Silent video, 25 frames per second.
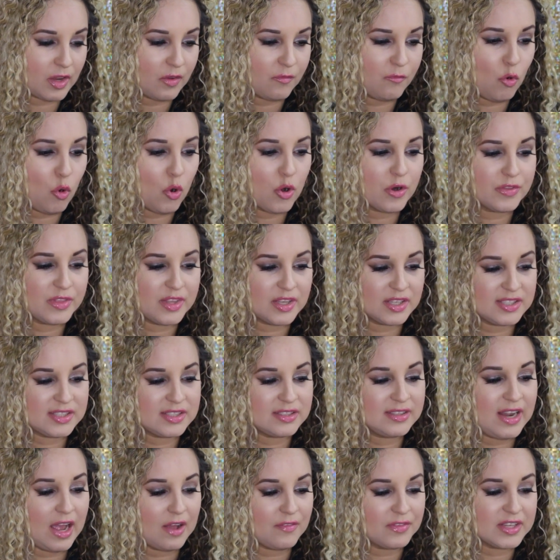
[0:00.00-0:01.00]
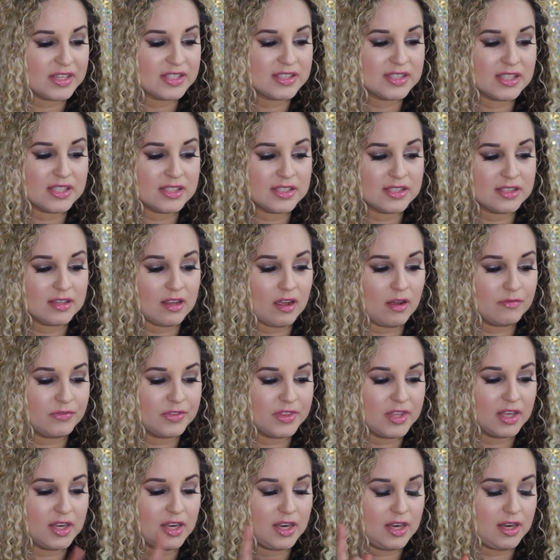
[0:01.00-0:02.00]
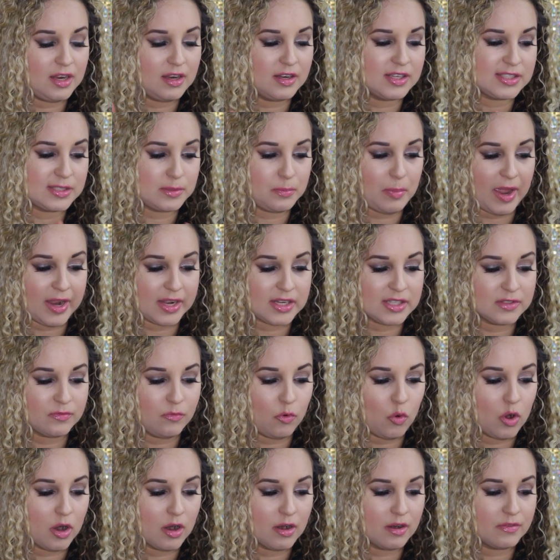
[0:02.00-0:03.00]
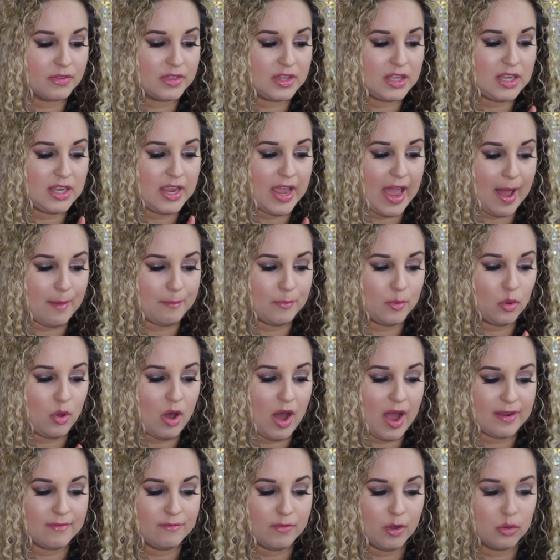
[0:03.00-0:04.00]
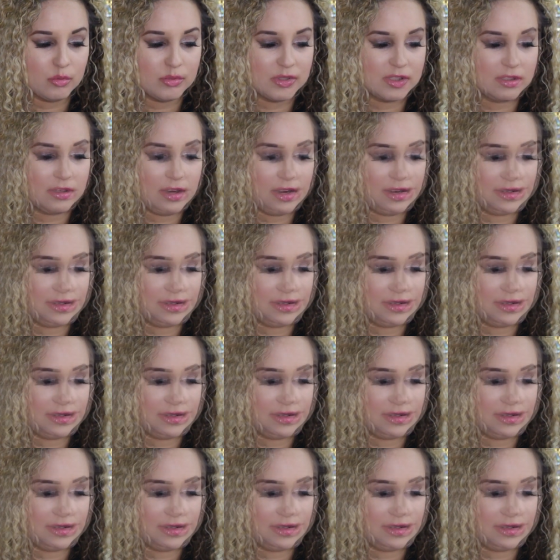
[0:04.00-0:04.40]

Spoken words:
for this. Now this is the specs for the Apple iPhone,